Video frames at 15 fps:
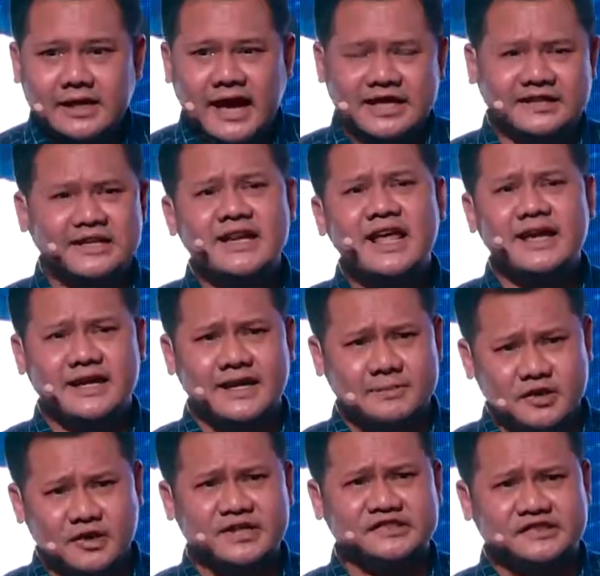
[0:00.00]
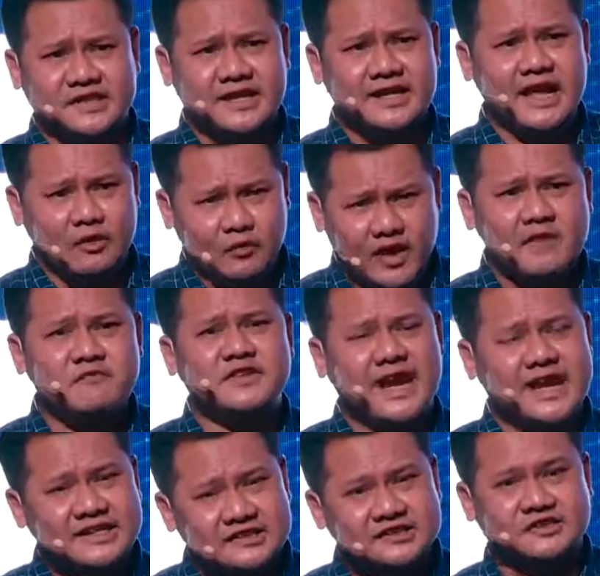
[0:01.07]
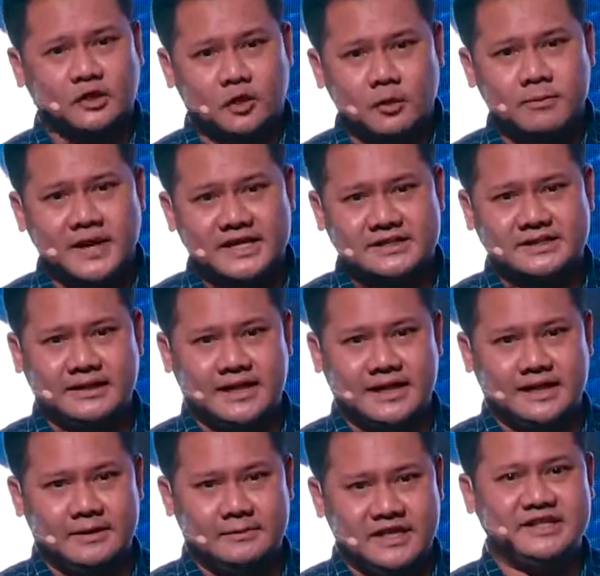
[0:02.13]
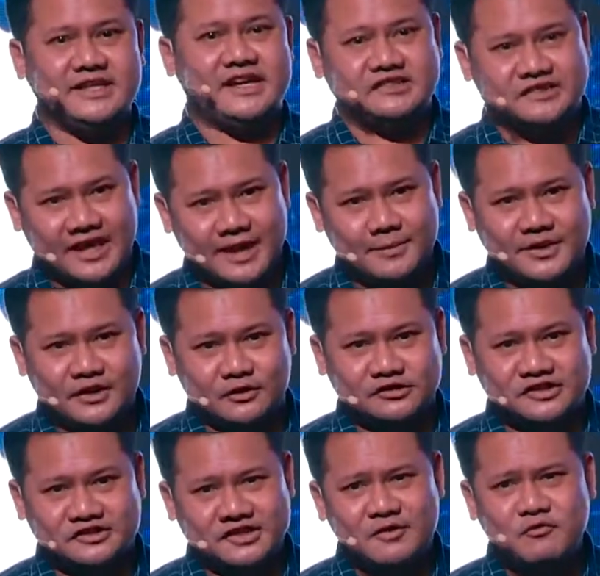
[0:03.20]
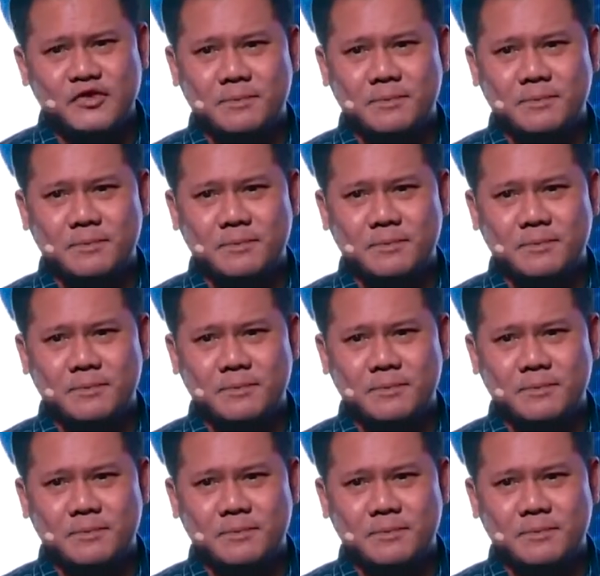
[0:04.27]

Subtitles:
I think like you can see like we have done so much like in Thai startup ecosystem.